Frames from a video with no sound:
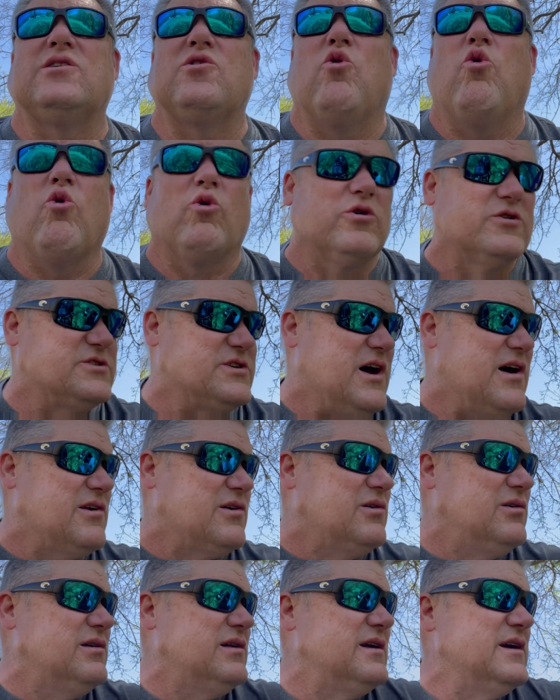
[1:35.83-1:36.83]

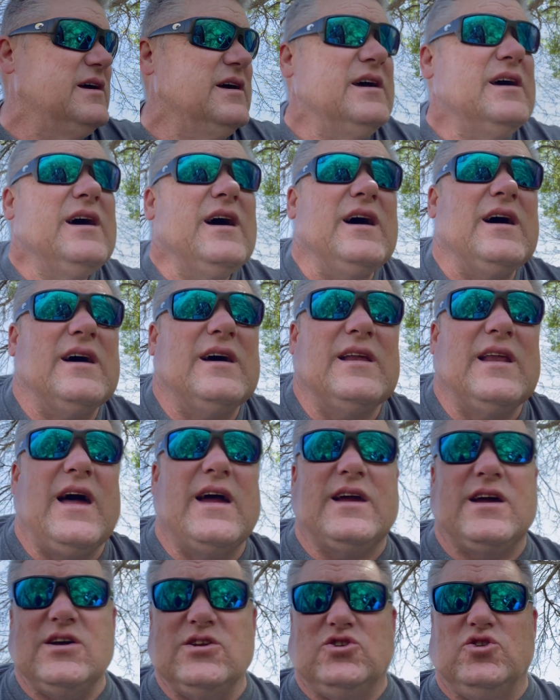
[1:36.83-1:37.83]
horizontal,
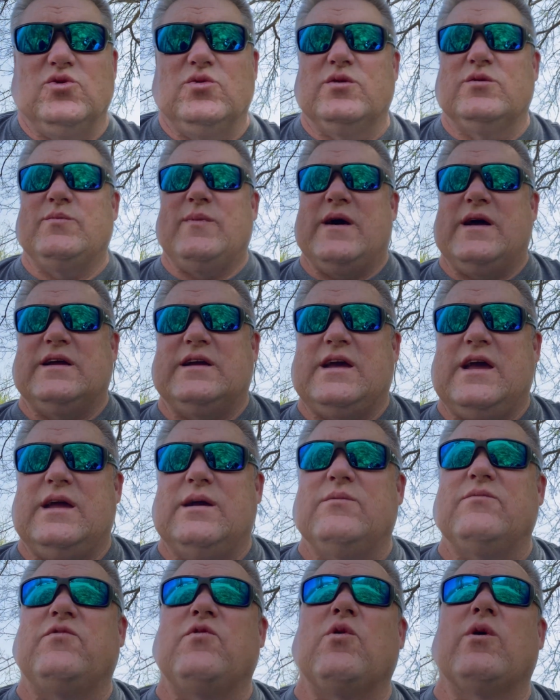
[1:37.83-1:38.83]
like I do with my
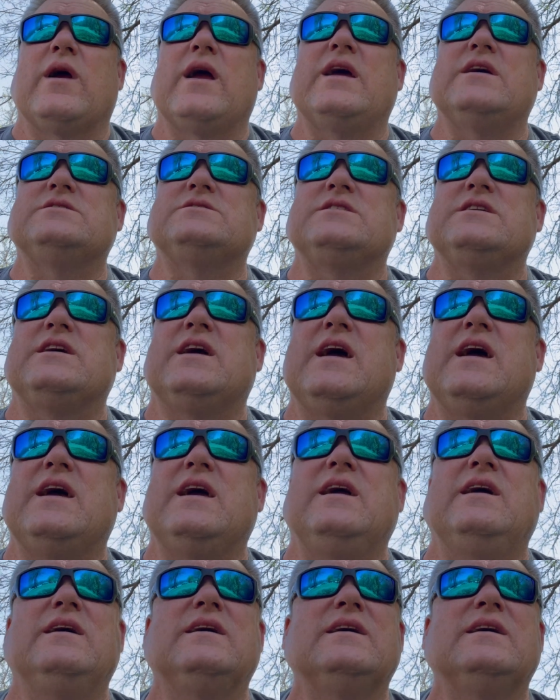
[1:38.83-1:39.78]
KM4 ACK